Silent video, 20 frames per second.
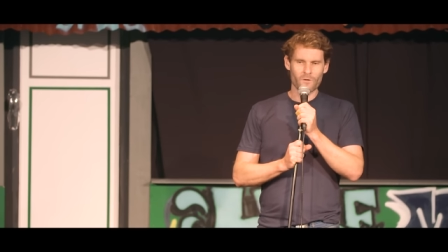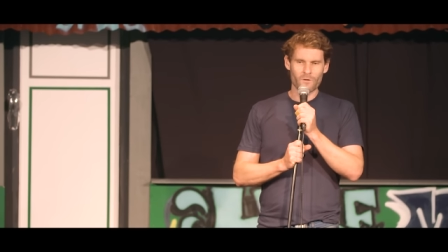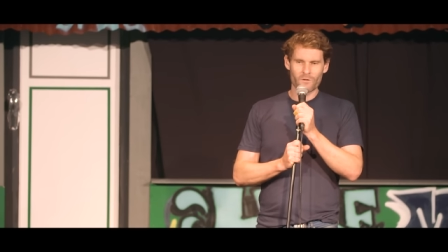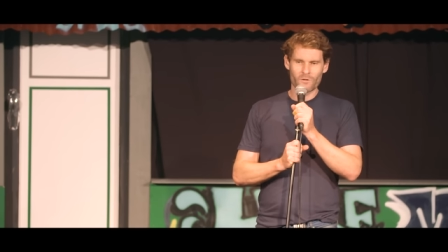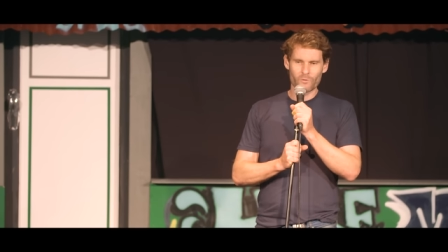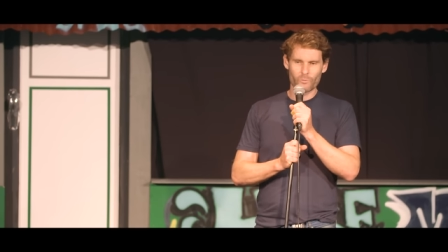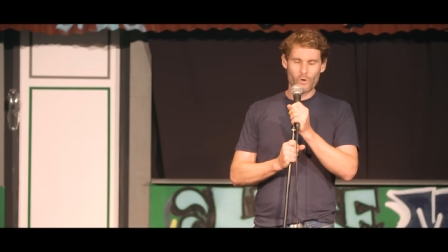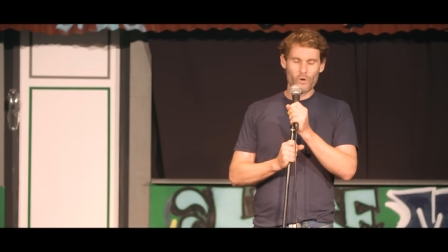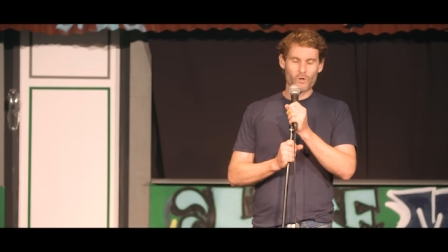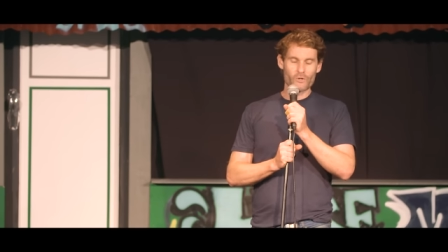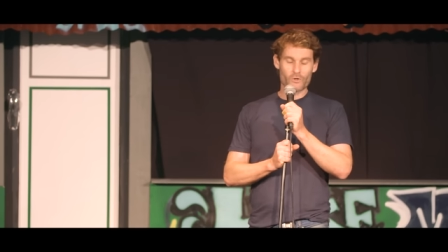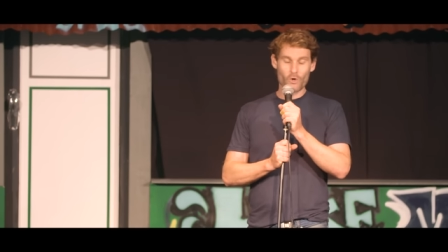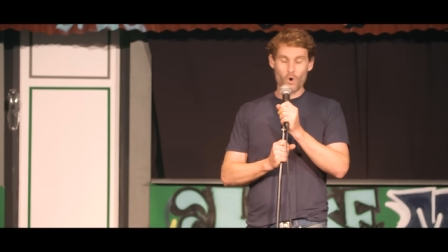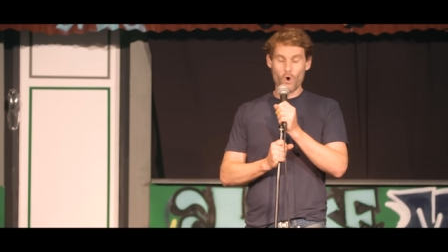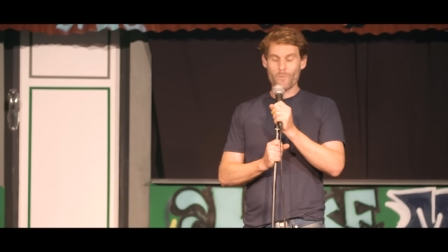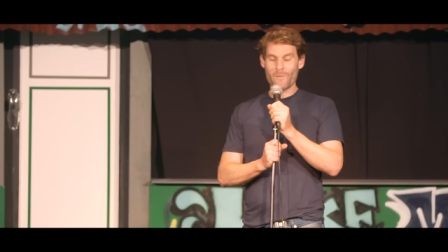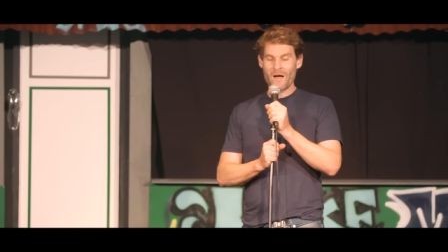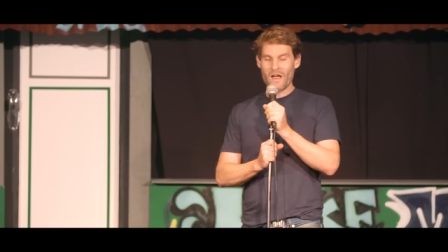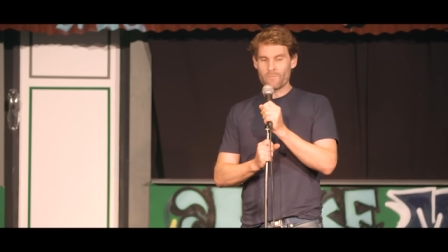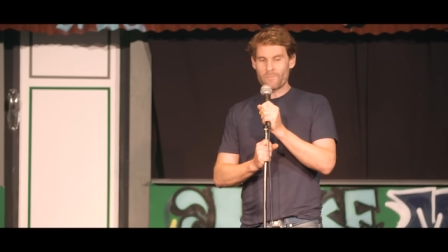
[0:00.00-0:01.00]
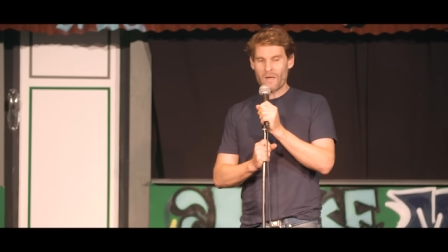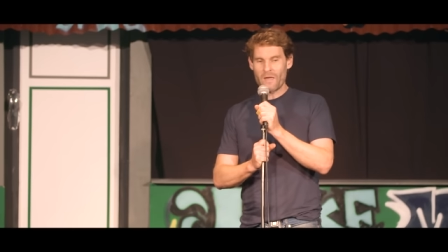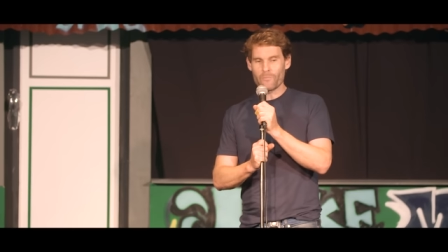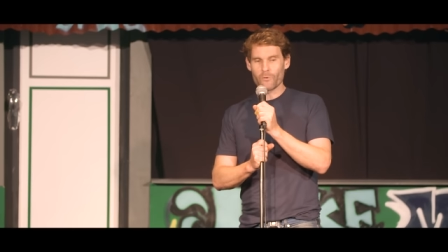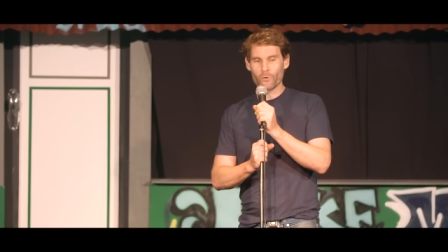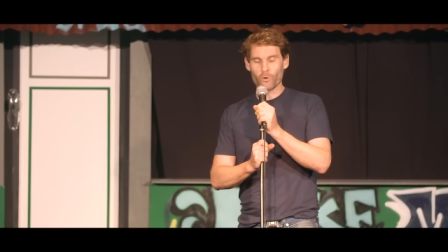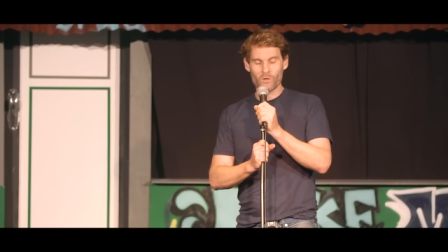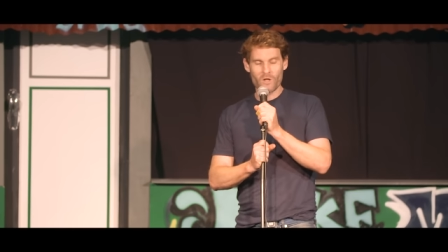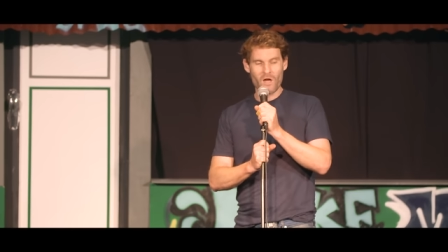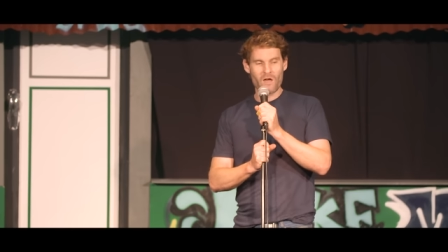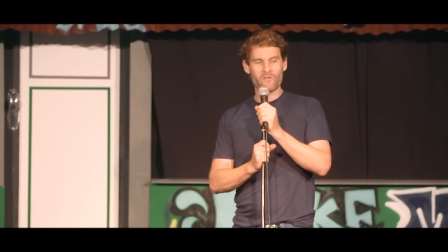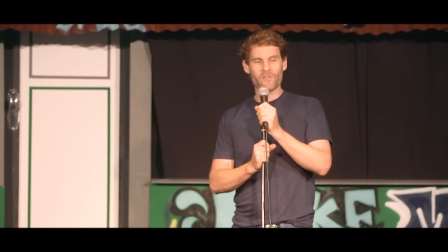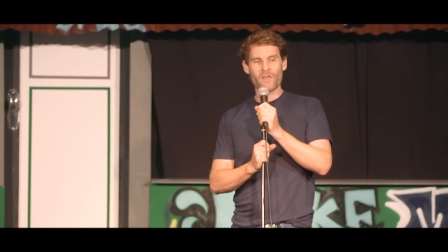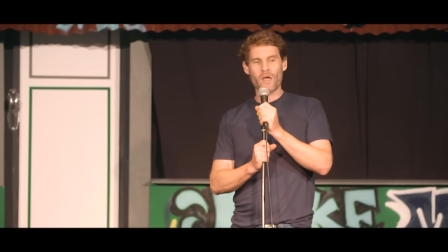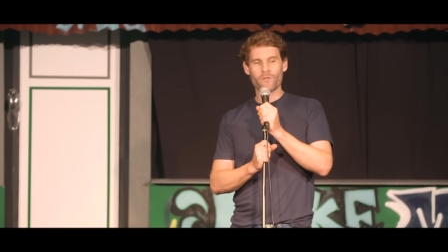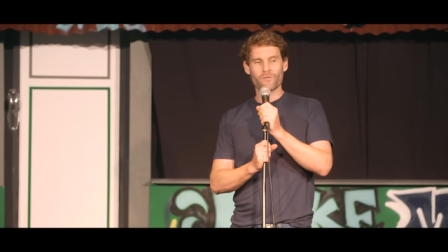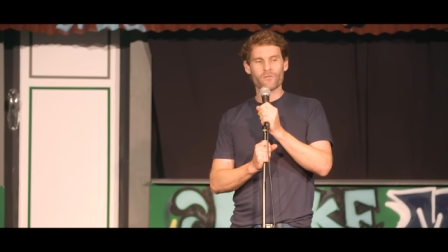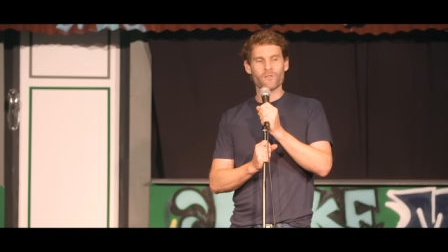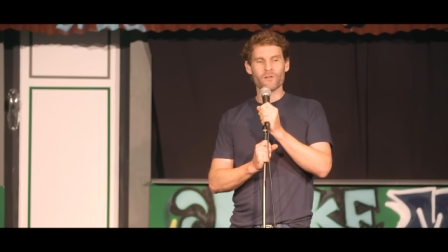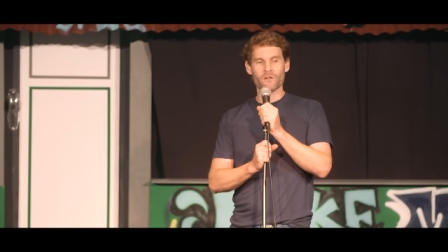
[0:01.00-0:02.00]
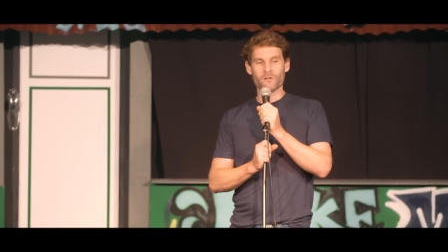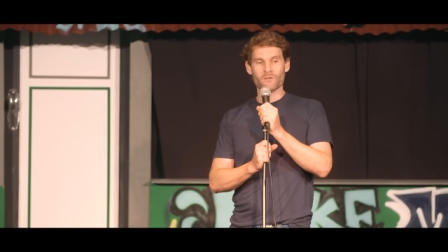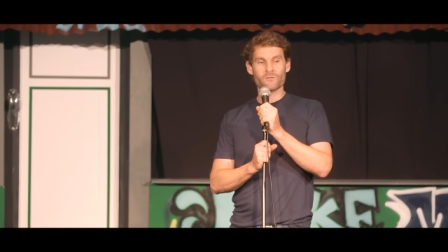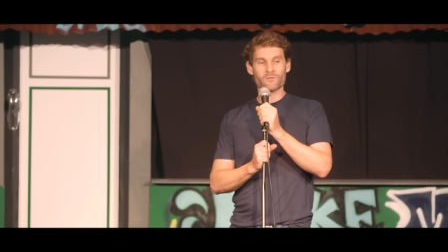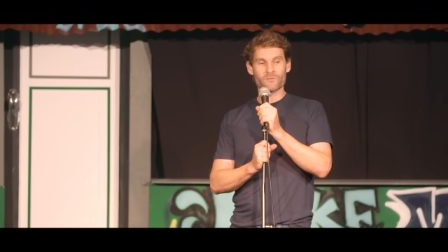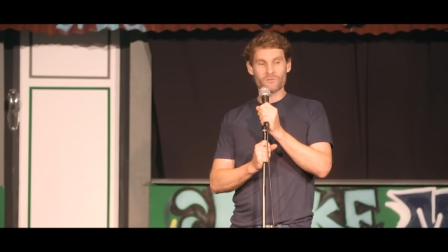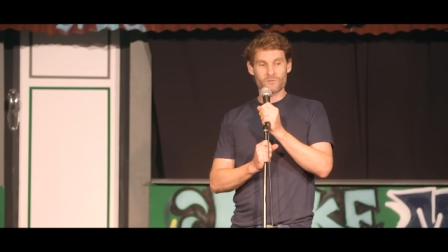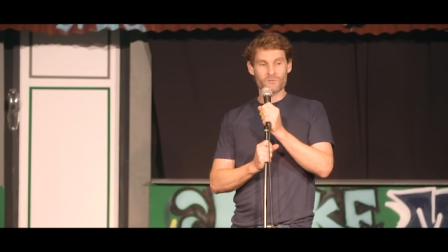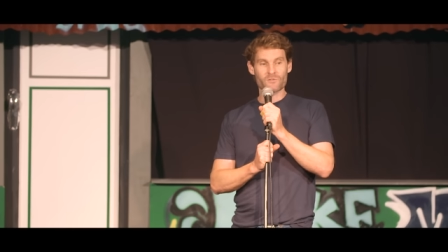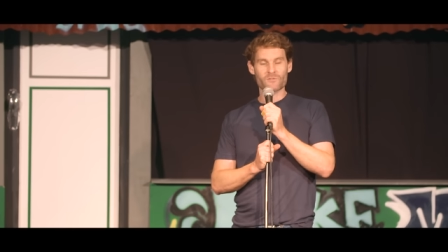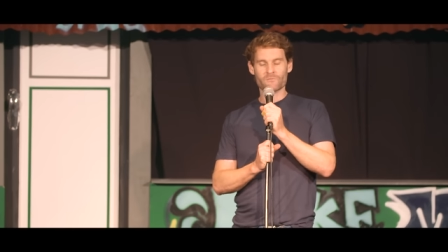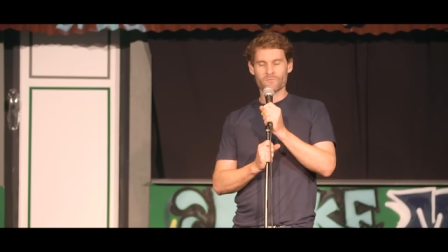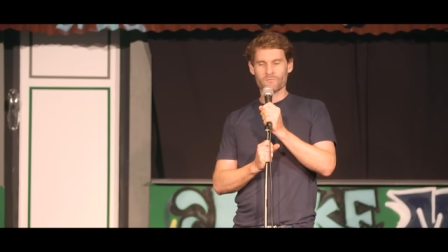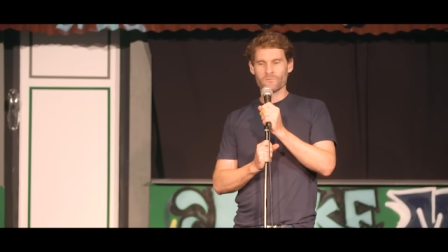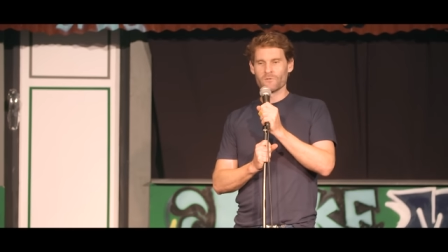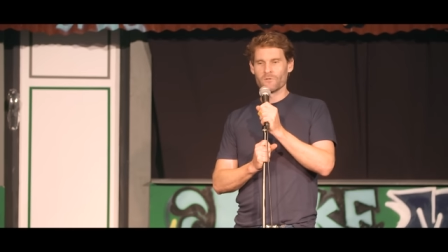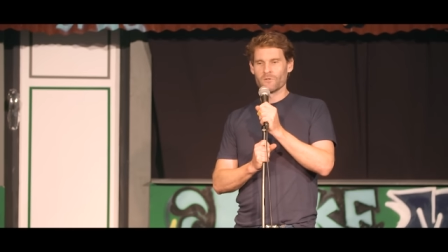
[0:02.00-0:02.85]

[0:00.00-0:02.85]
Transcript: the word gourmet peppered all over that thing to just